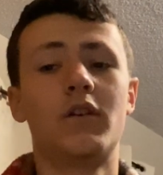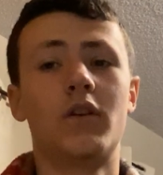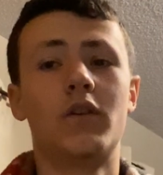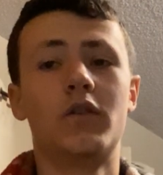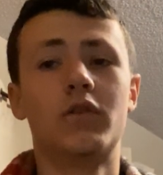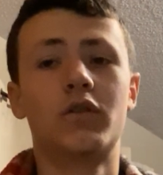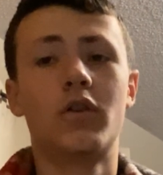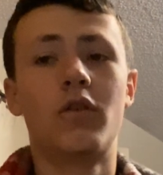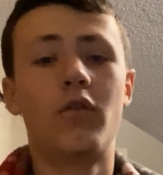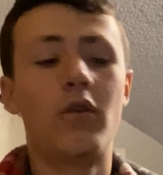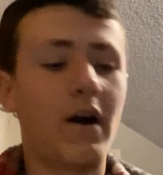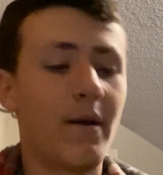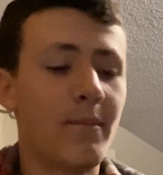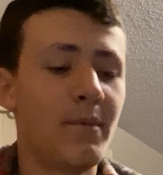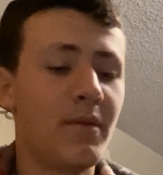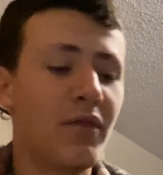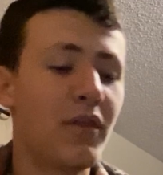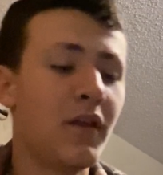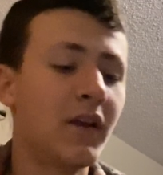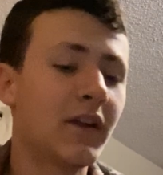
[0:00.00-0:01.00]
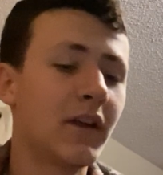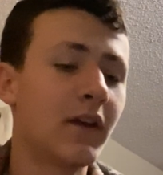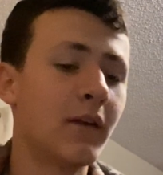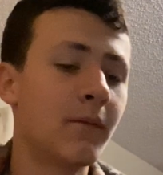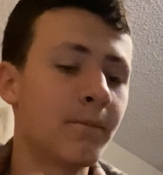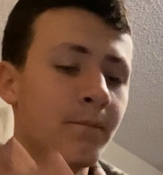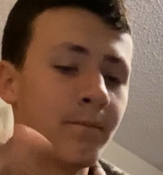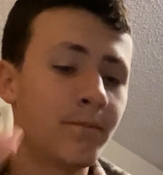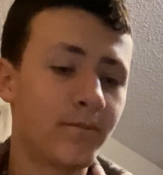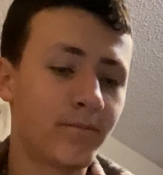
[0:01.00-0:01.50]
So I've been
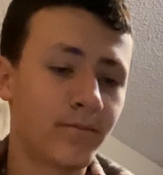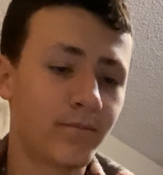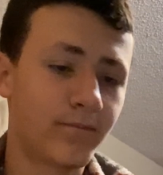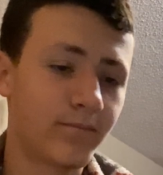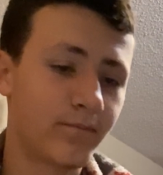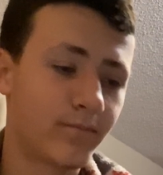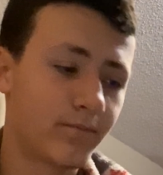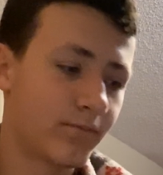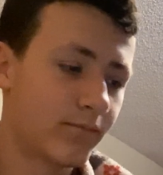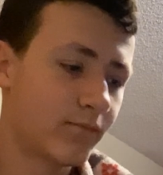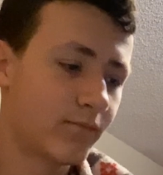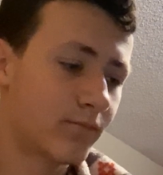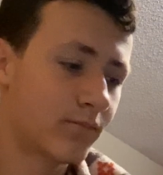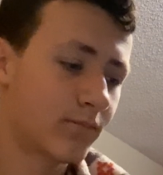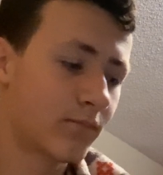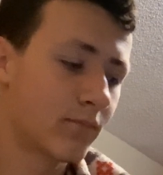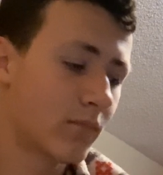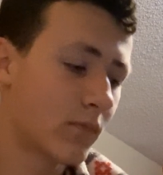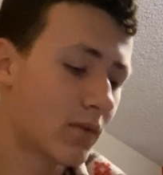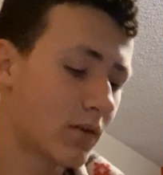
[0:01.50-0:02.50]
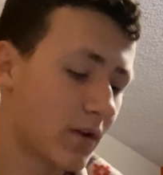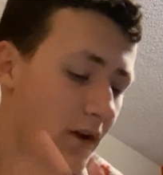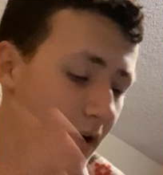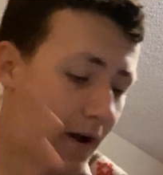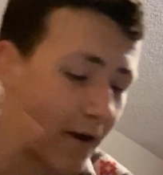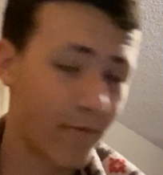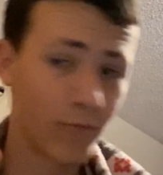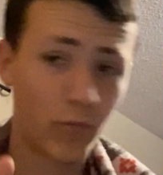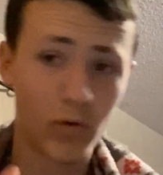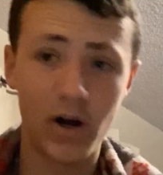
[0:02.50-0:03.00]
thinking.
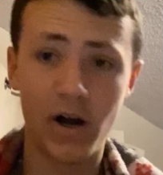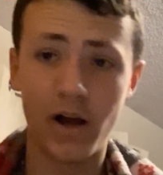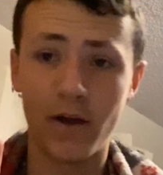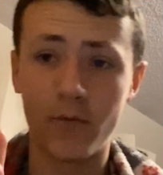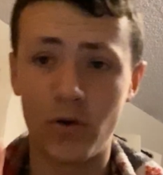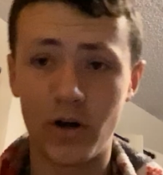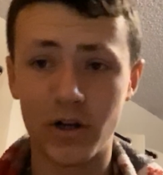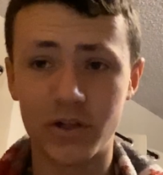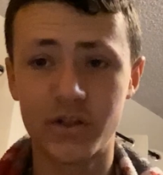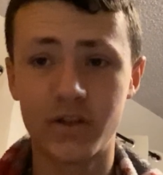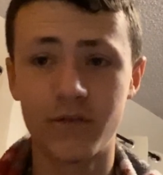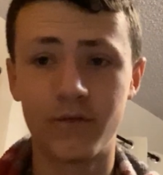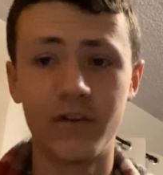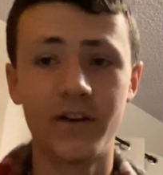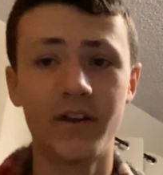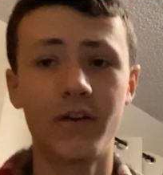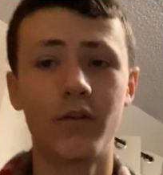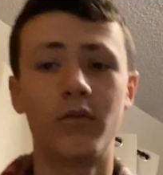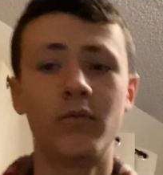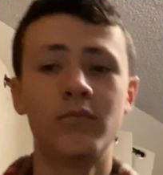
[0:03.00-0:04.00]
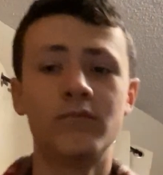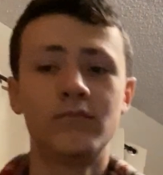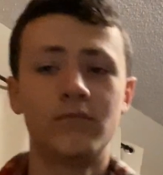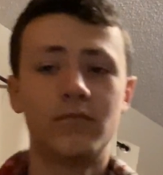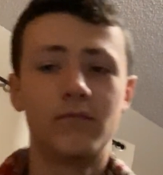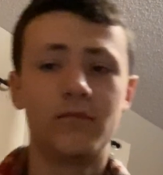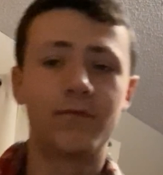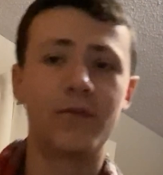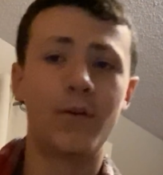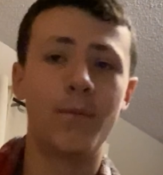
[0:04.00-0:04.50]
I watched a video
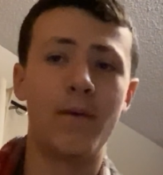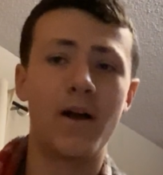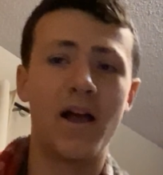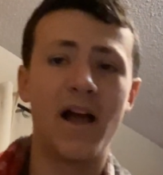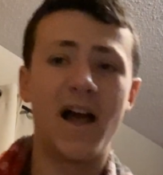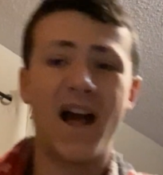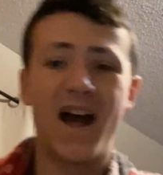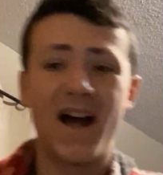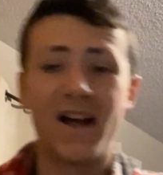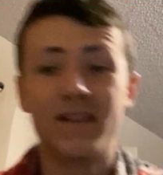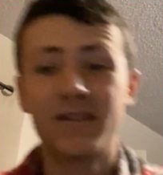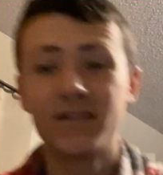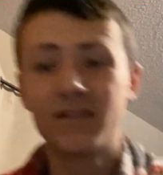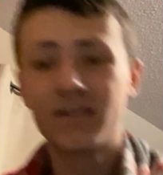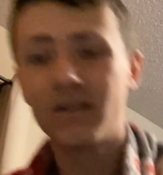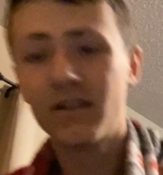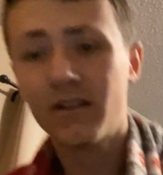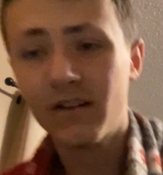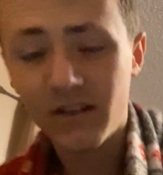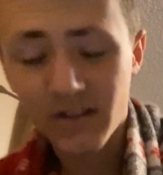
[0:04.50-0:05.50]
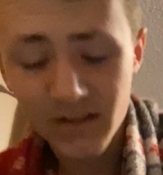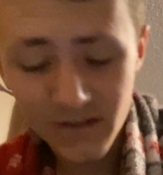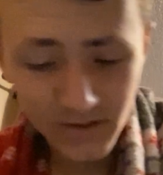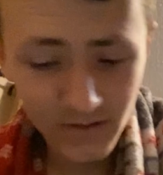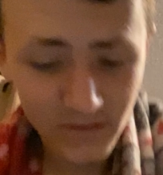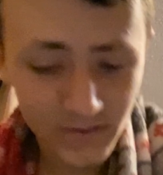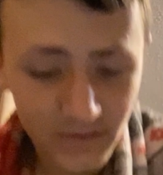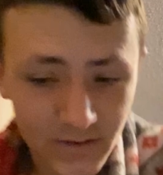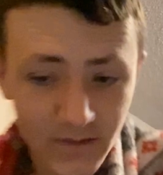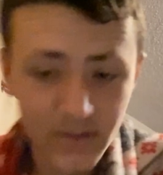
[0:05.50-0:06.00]
from Haz,
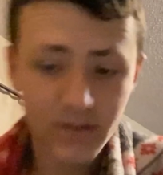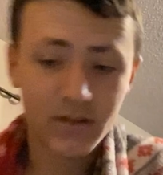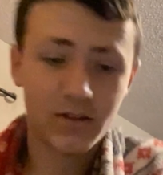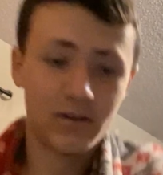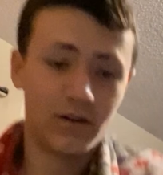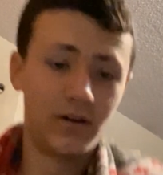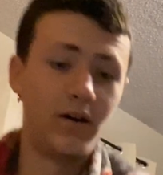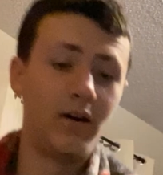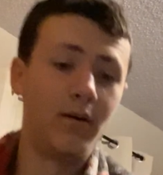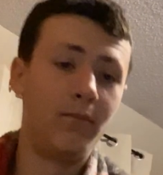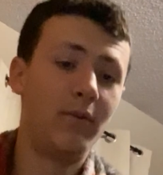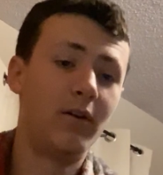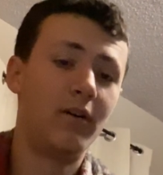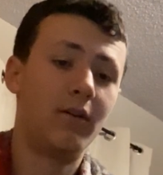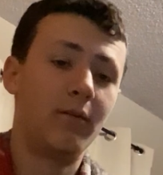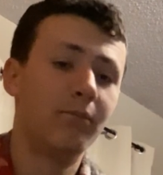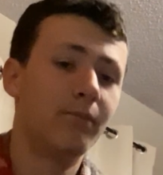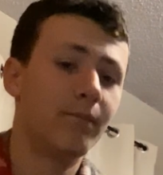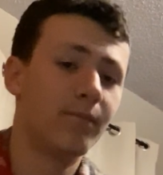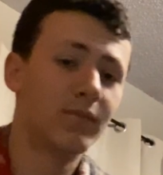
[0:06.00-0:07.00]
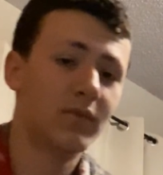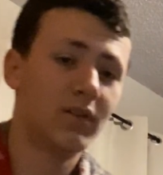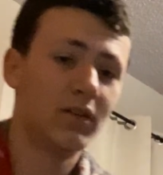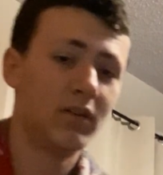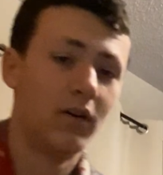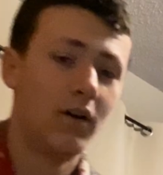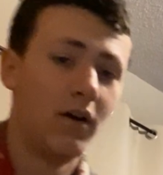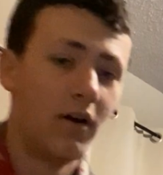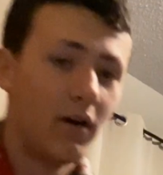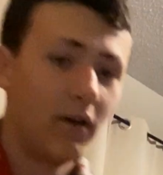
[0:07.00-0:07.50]
a
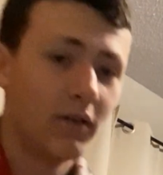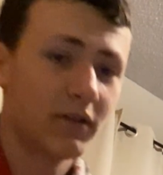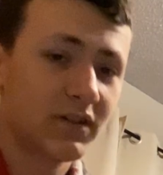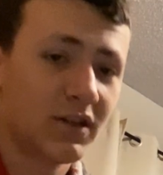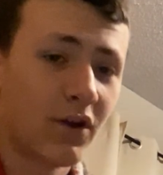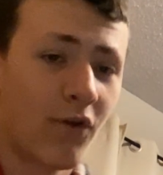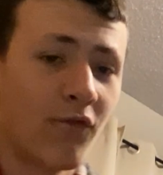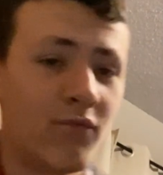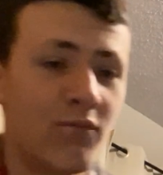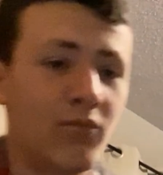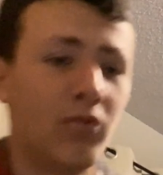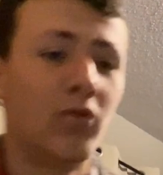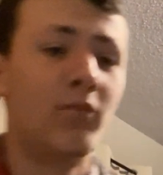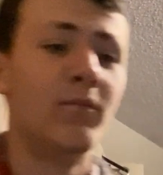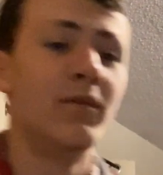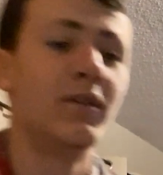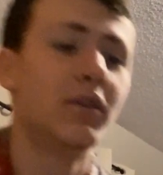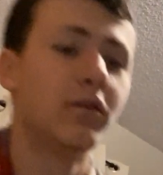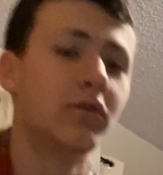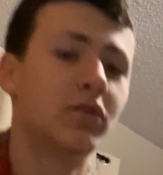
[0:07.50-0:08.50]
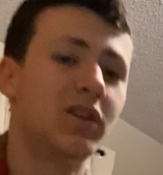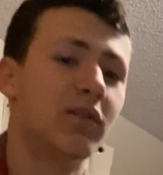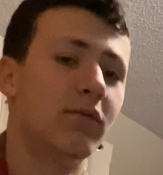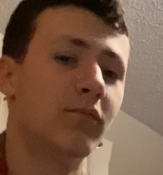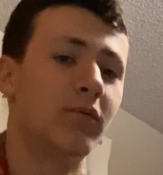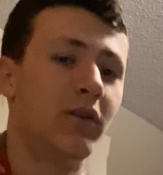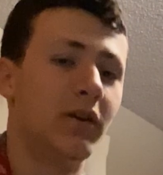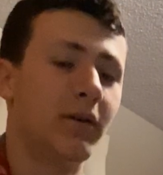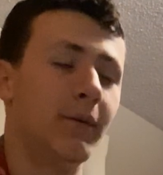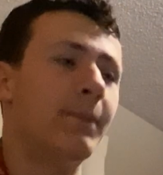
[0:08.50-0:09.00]
self-improvement
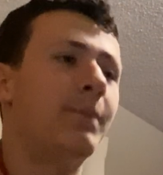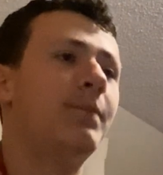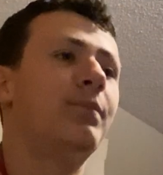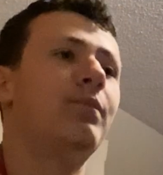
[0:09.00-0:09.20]
YouTuber.